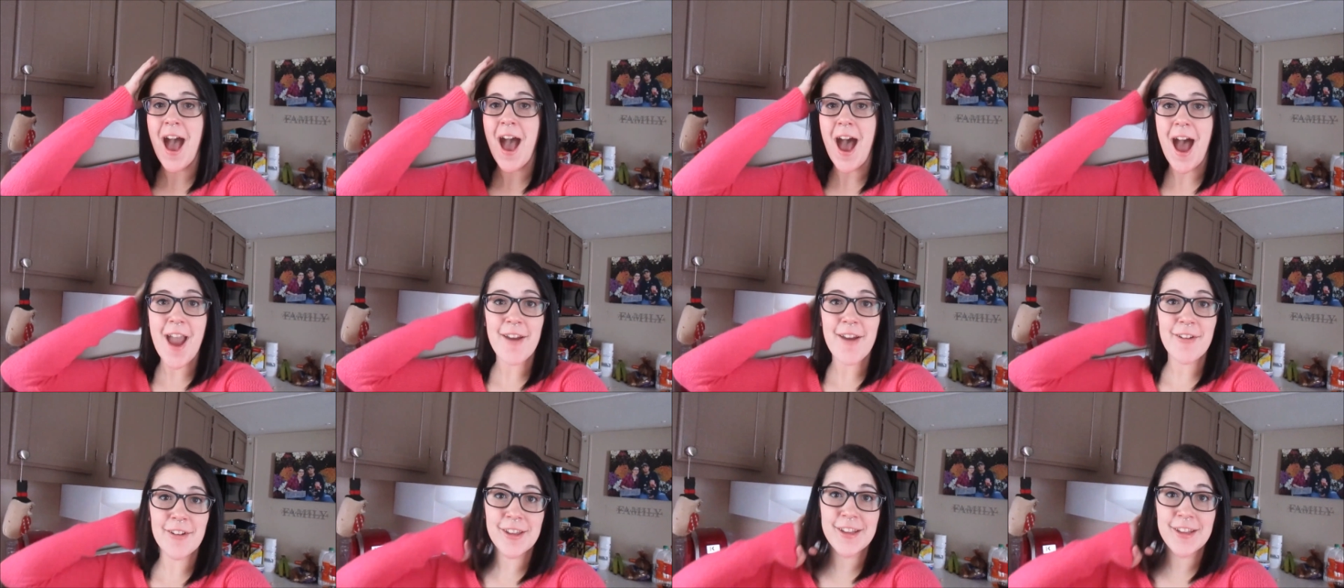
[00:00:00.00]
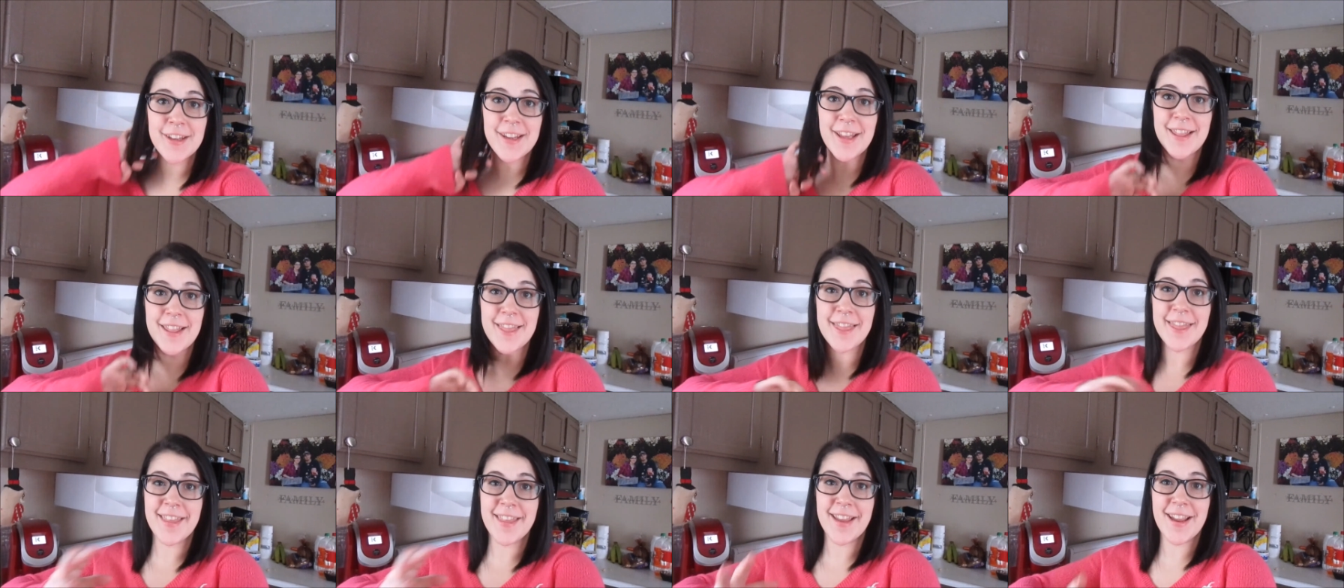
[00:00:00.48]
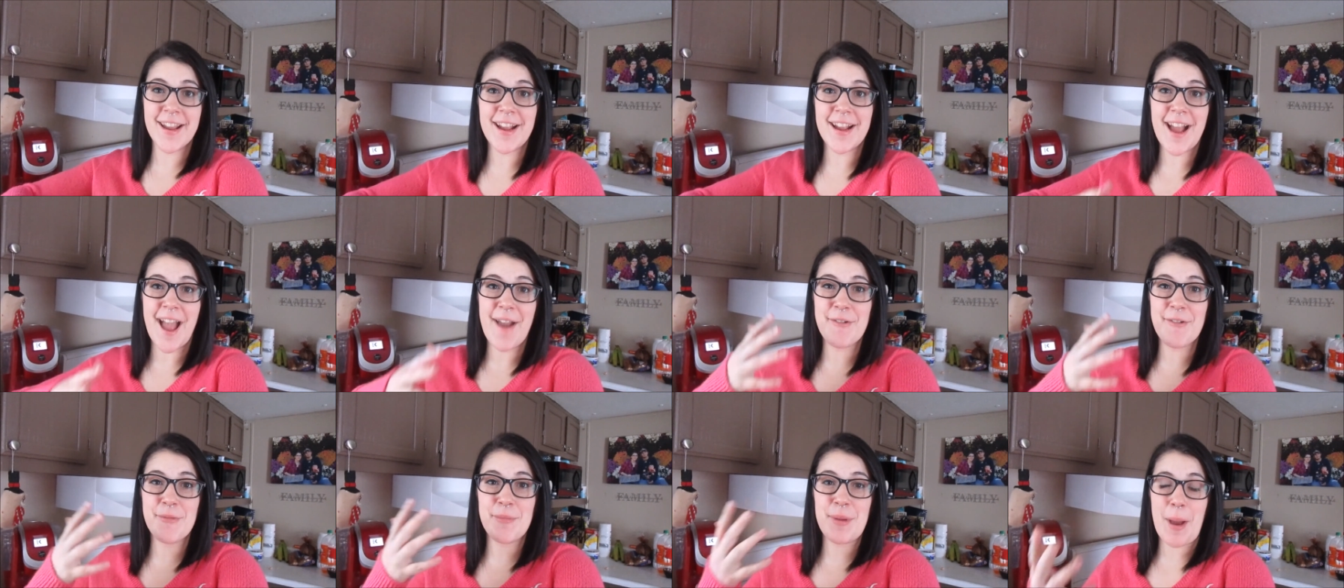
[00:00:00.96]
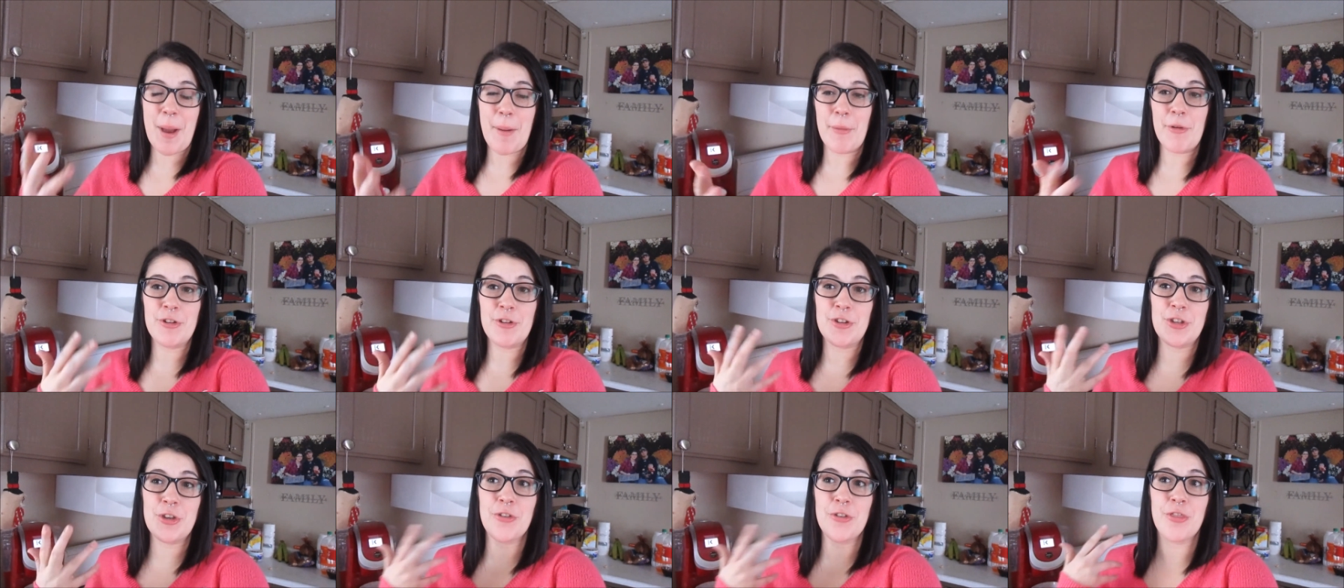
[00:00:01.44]
I really didn't think I would be
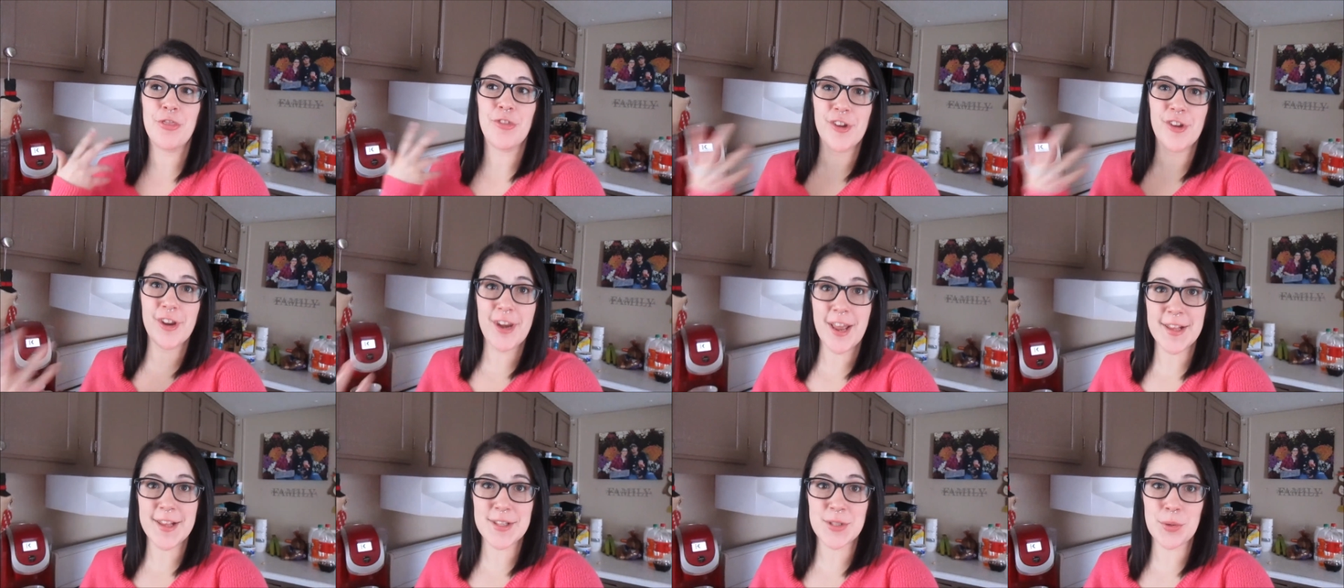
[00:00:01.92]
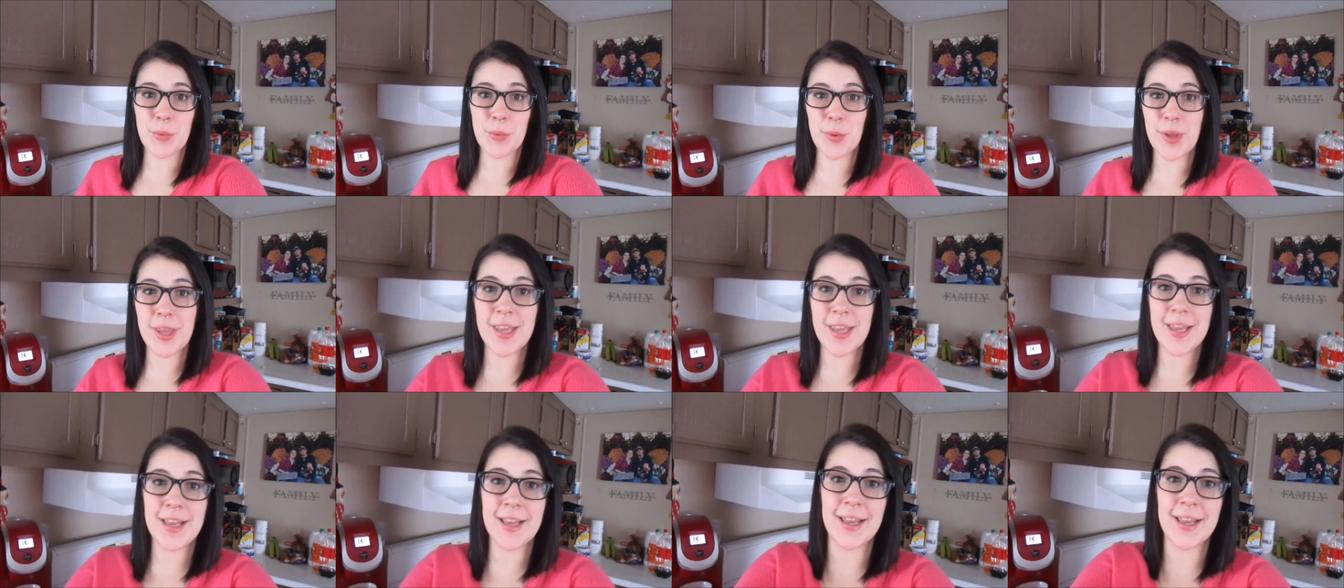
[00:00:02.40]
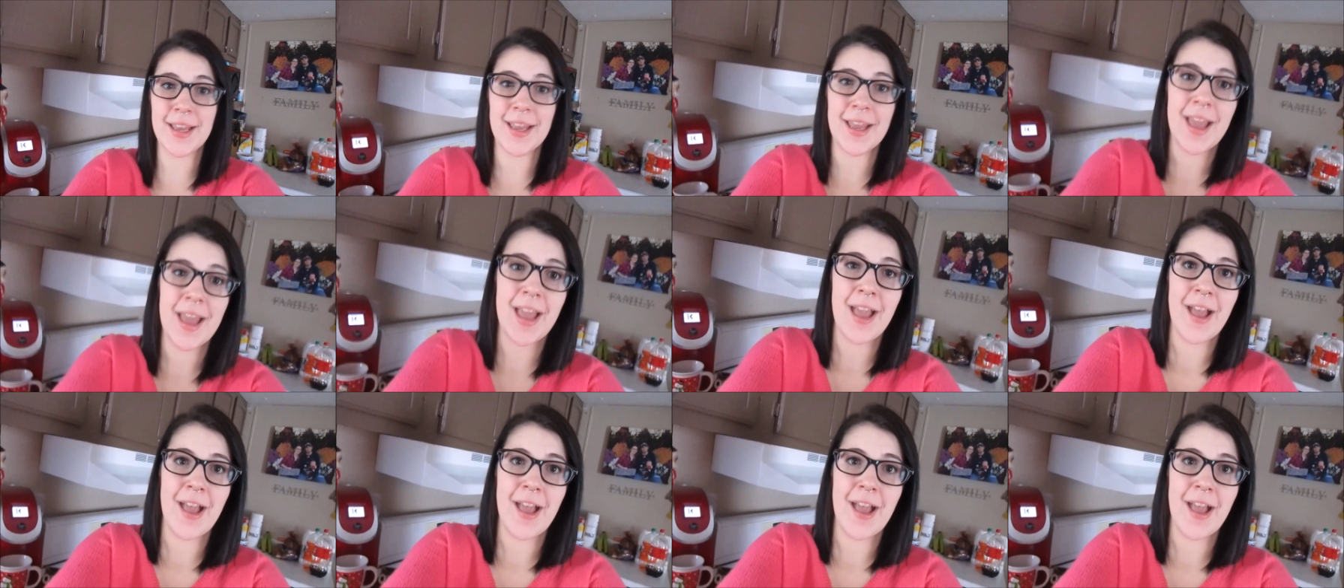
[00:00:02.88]
able to do three days a week.